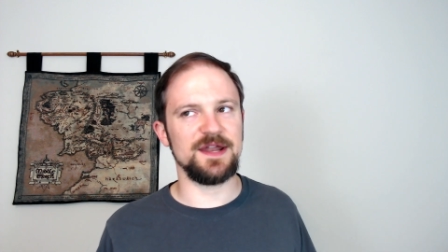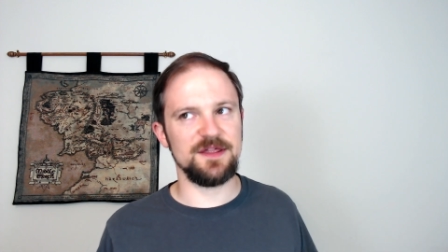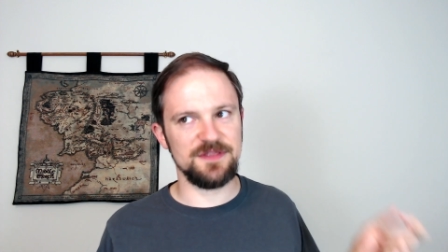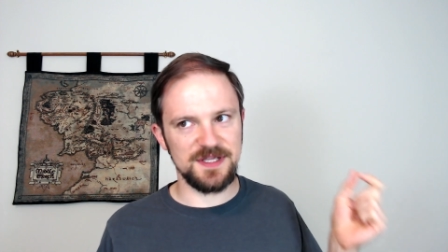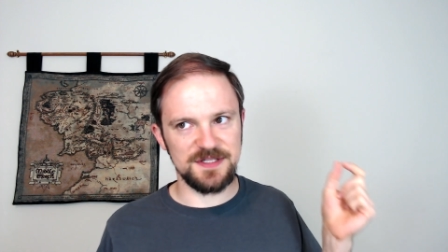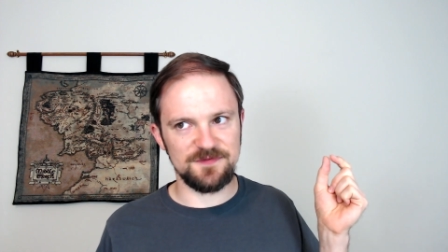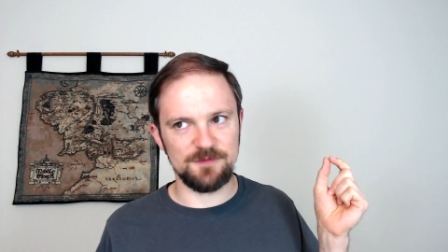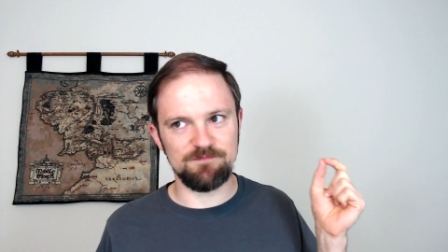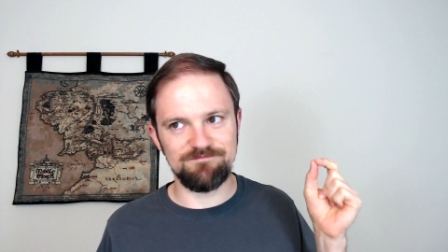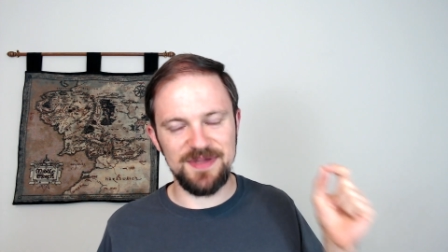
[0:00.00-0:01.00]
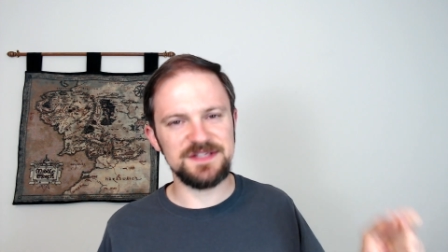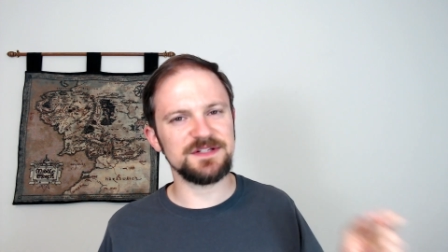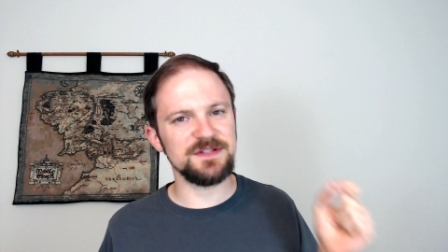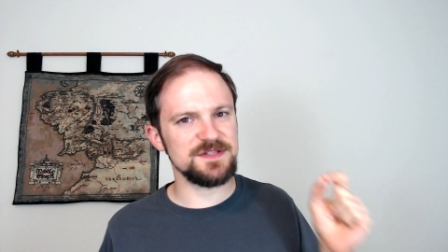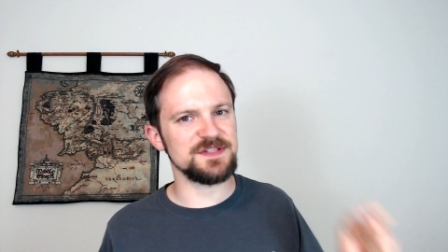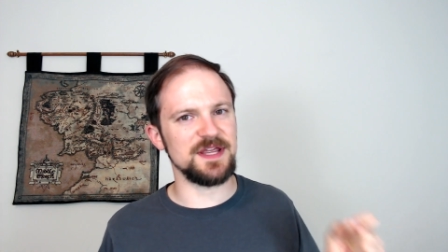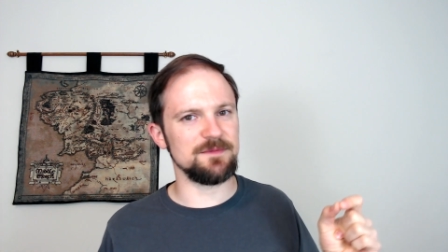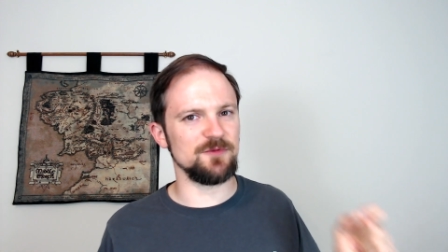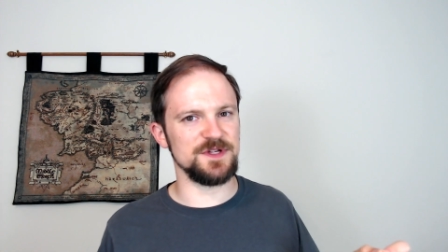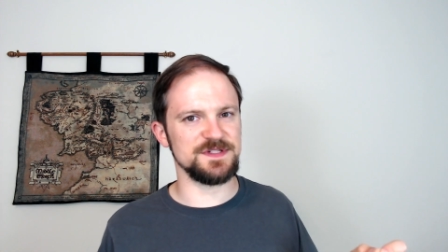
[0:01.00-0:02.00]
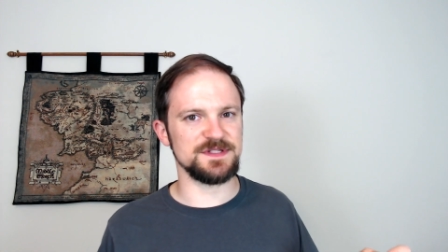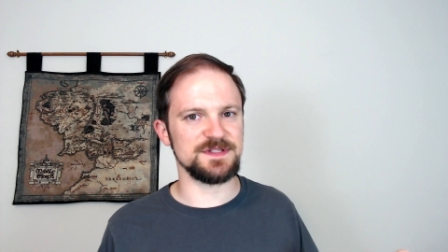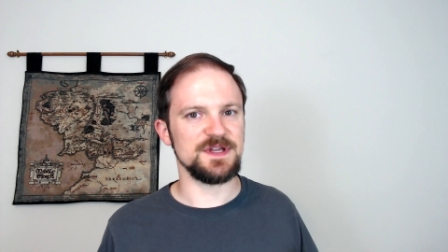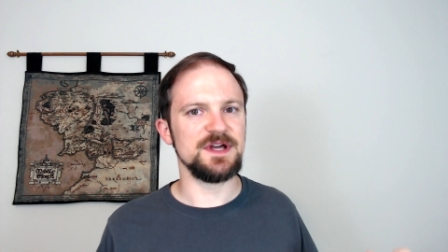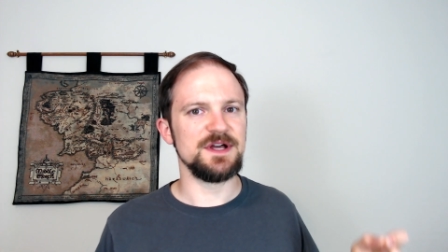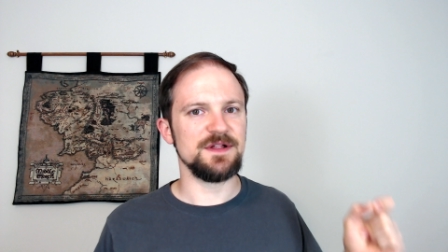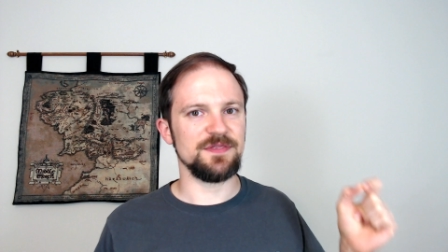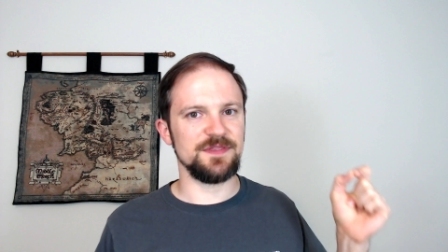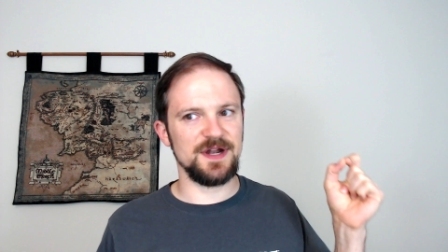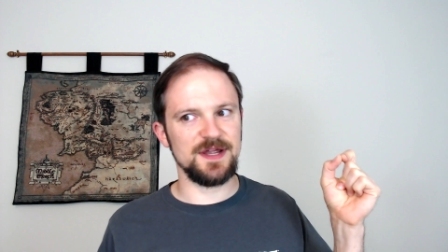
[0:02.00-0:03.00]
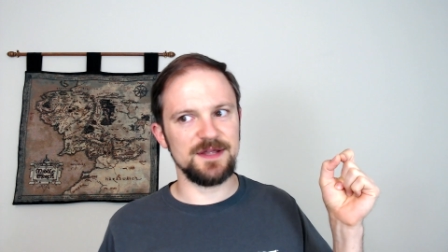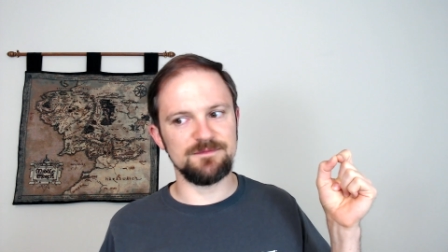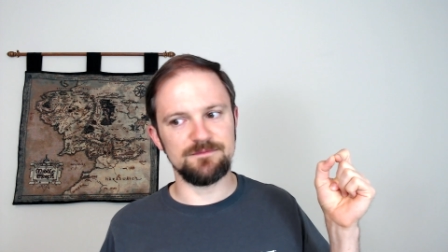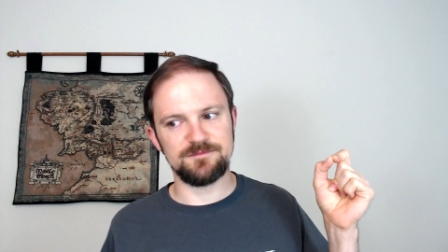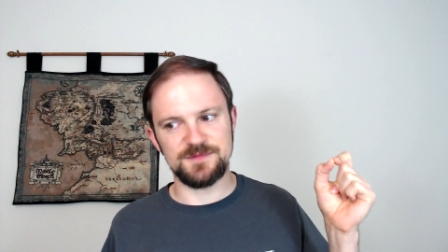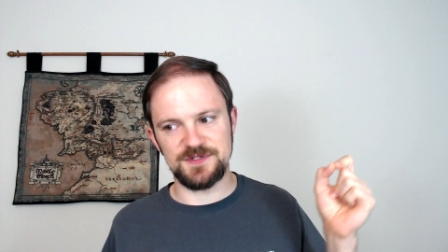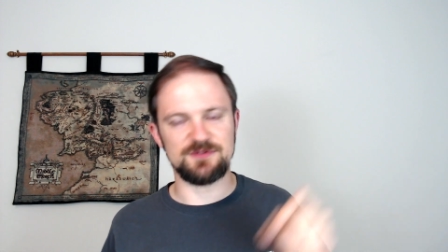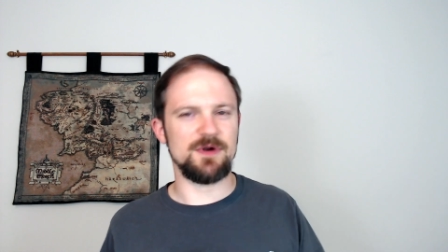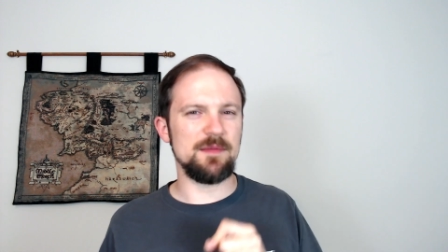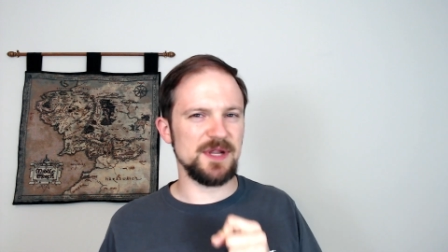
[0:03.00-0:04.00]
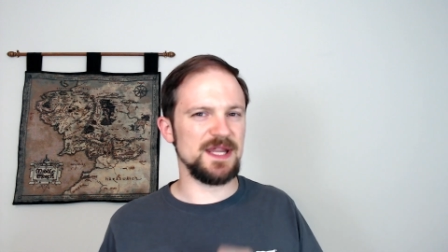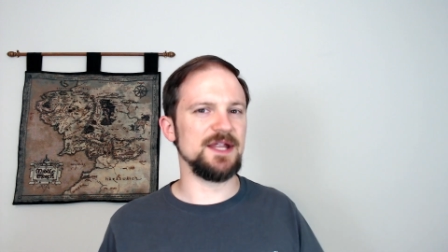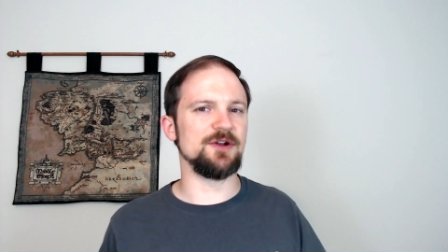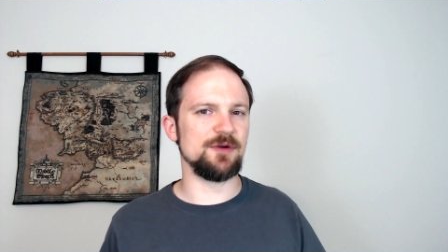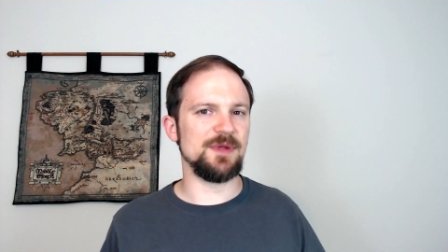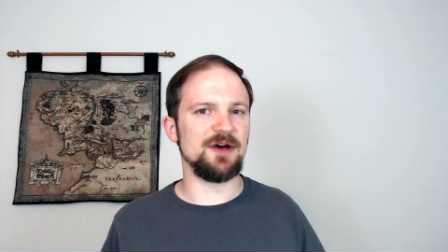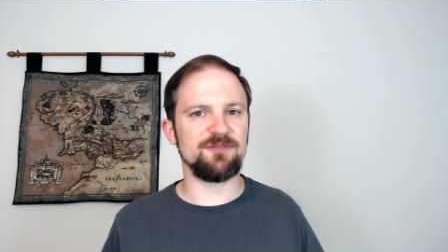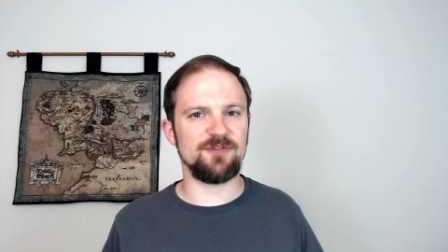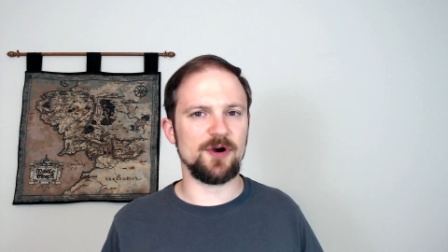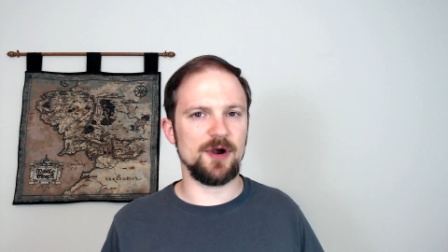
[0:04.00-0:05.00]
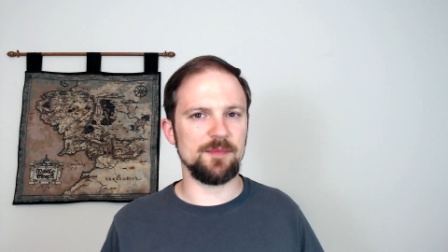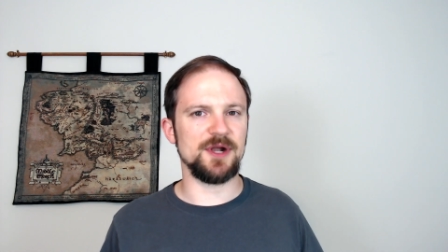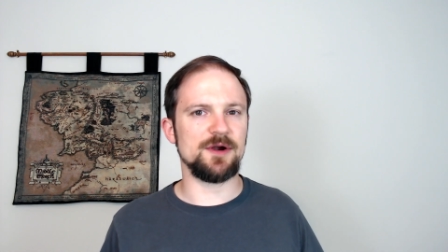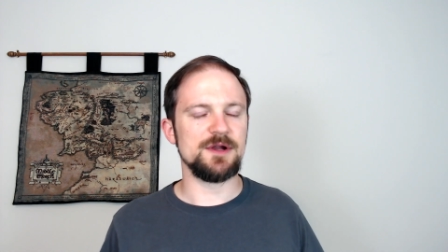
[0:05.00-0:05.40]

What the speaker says: And I think it's for basically the same reasons that I am describing here about Faramir.